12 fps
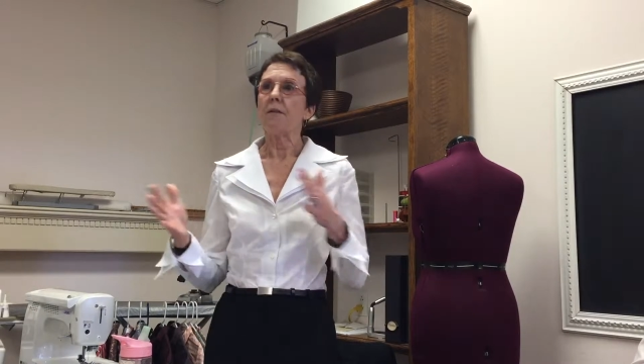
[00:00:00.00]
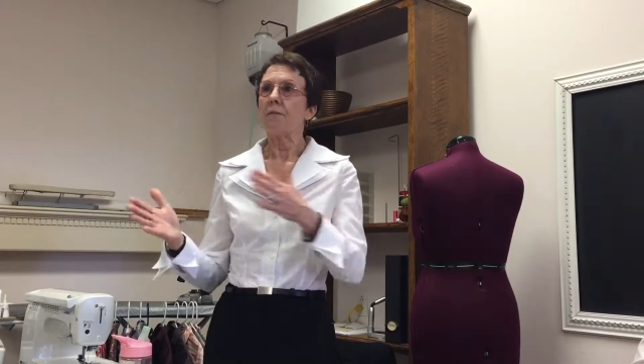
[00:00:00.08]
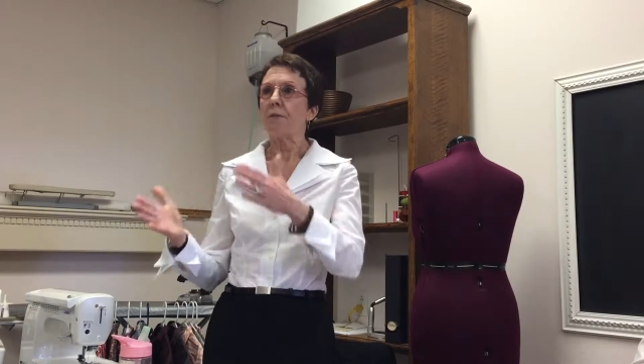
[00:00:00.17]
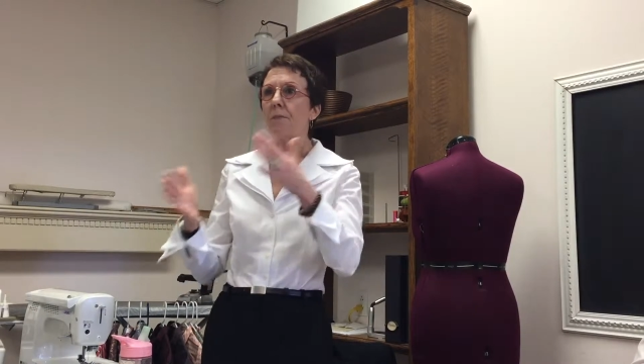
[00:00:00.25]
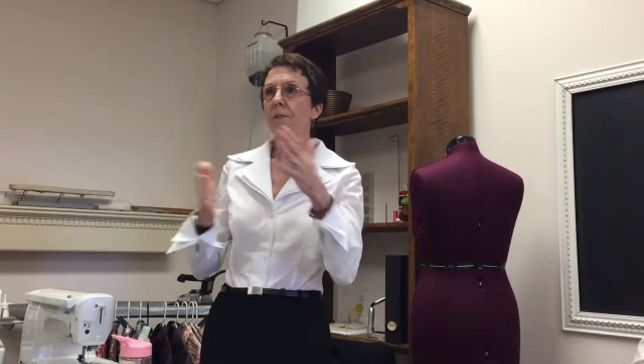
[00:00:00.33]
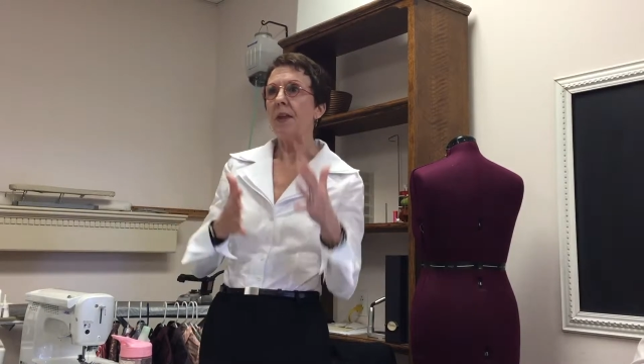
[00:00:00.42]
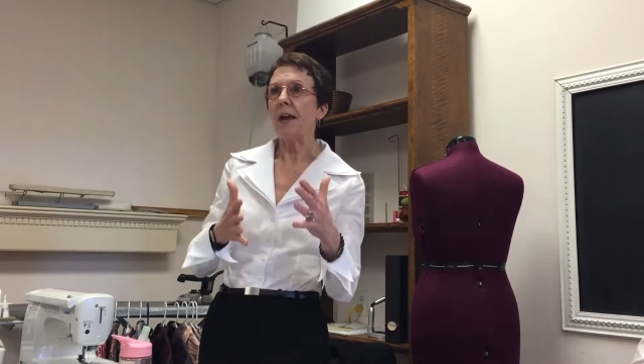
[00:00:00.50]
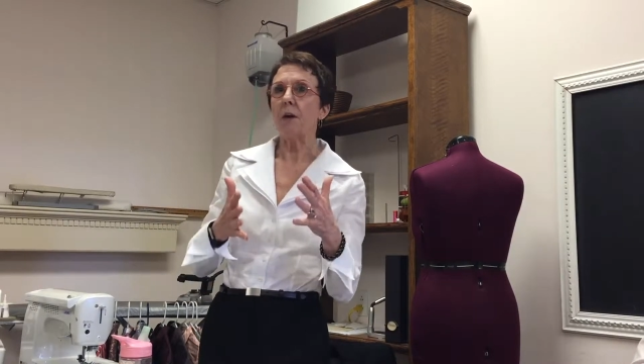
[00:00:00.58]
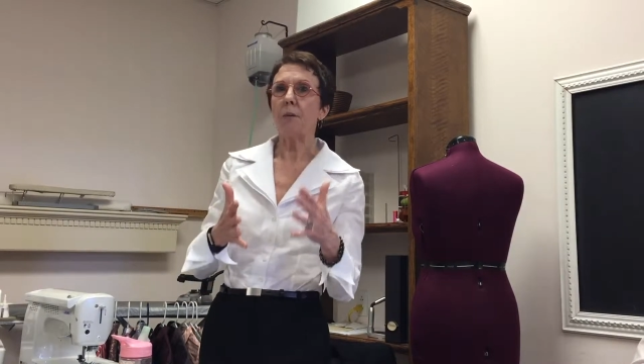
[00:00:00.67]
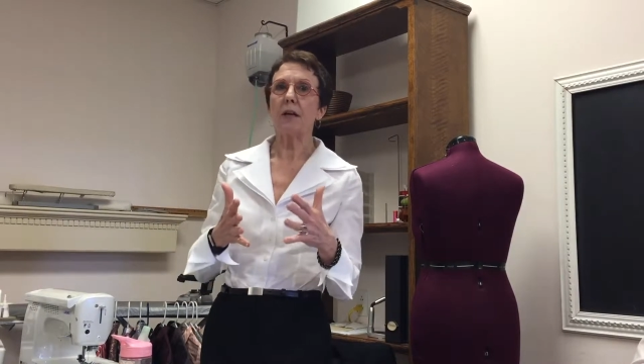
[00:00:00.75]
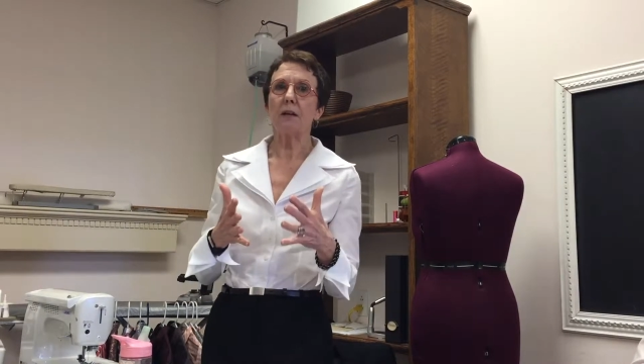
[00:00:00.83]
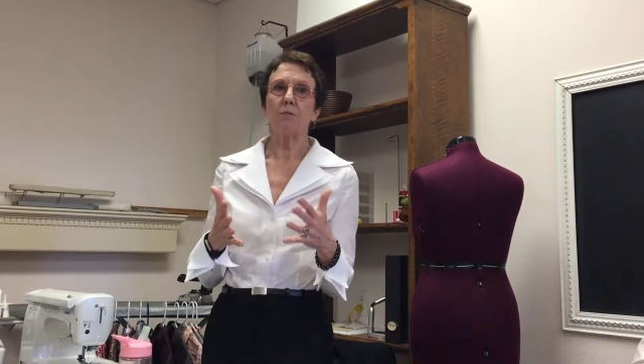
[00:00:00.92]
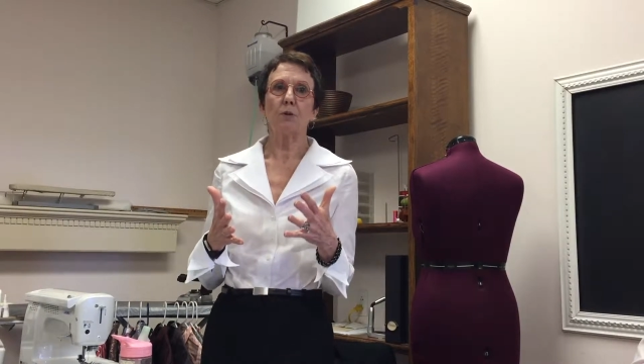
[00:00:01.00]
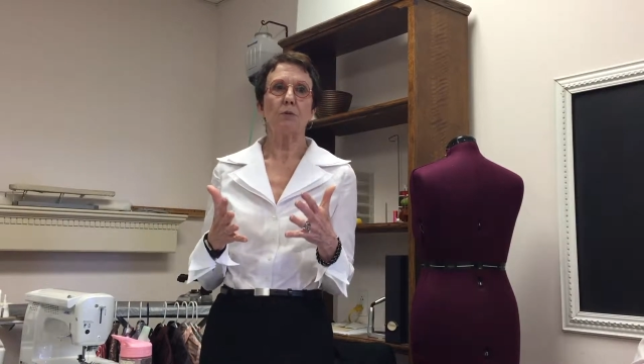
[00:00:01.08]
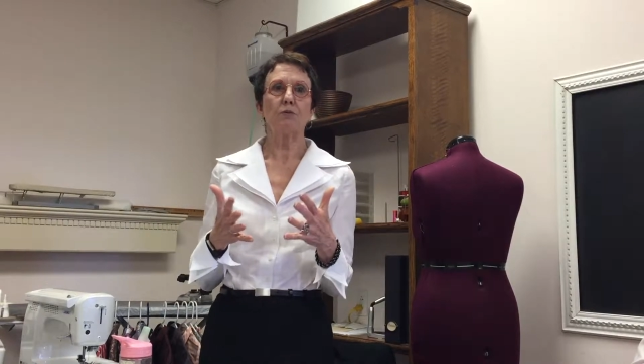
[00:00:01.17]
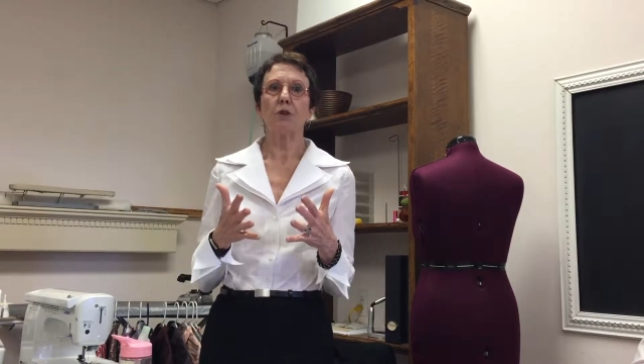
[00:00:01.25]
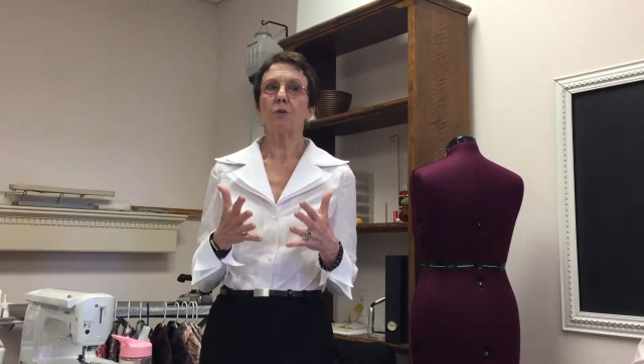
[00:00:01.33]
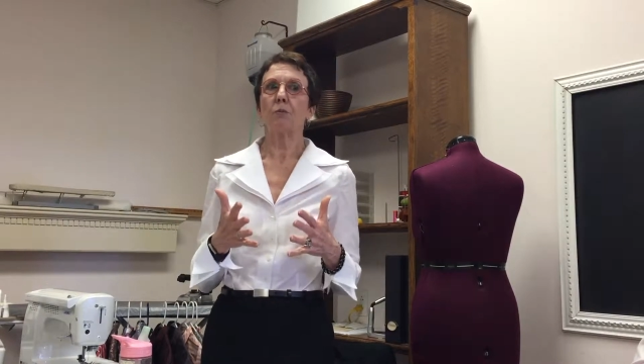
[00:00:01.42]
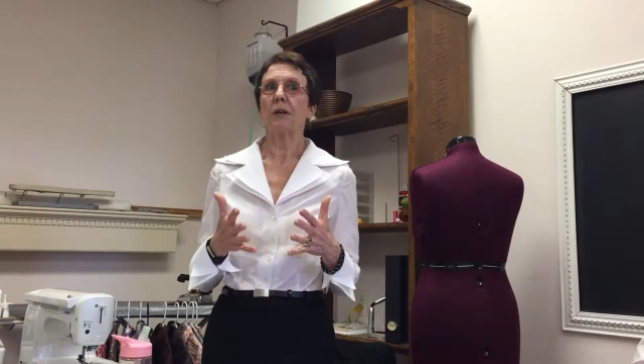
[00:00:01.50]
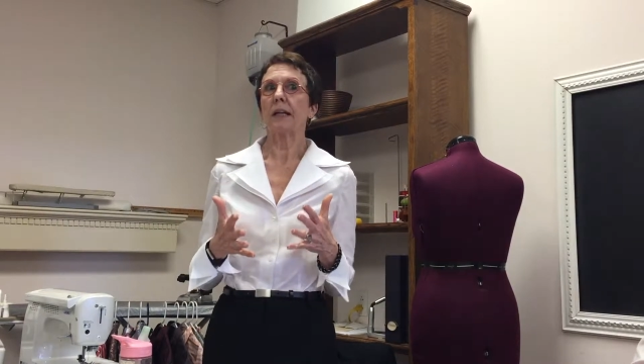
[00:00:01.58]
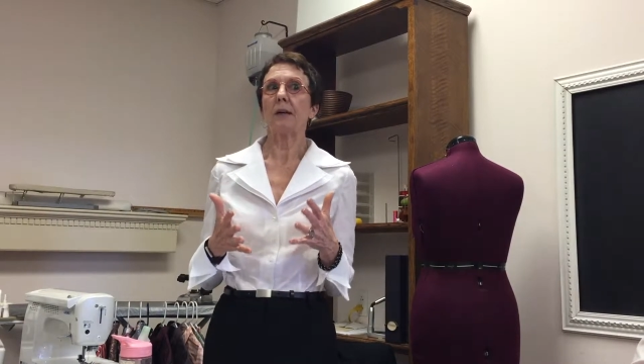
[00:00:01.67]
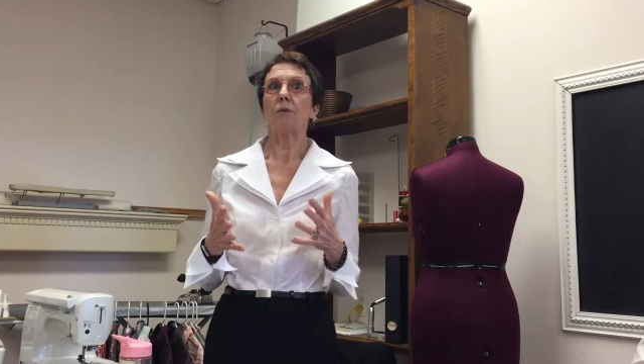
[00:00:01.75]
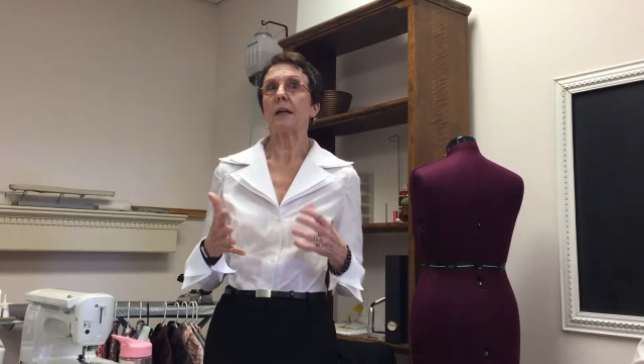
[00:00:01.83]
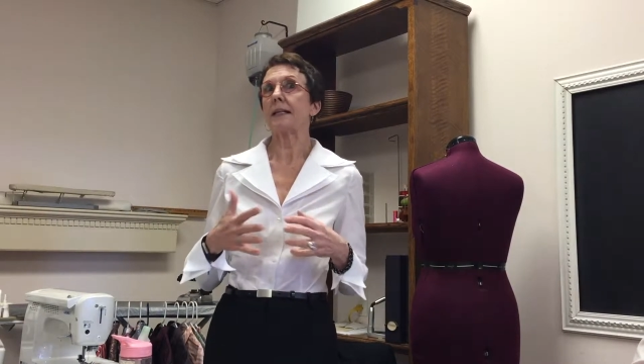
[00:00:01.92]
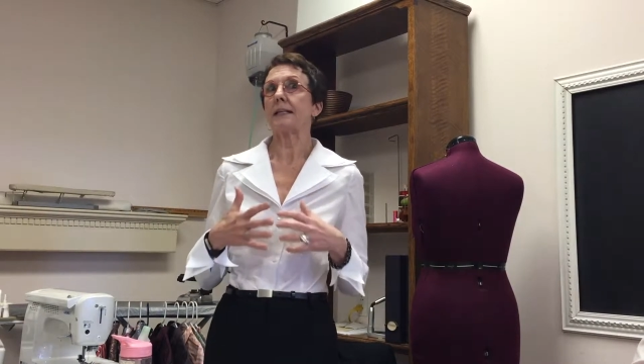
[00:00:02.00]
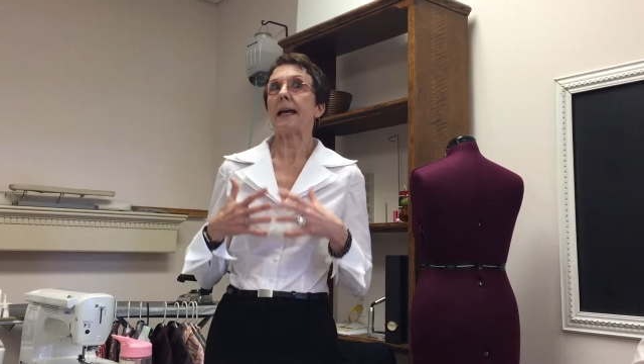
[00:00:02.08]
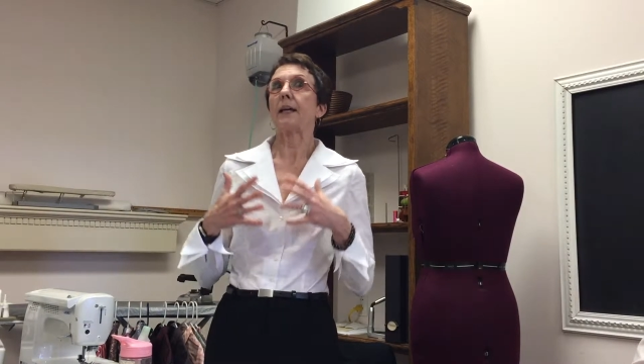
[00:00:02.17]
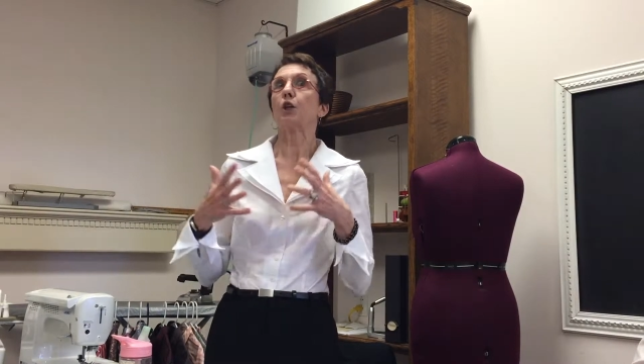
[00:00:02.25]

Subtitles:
From there we can move to really what is a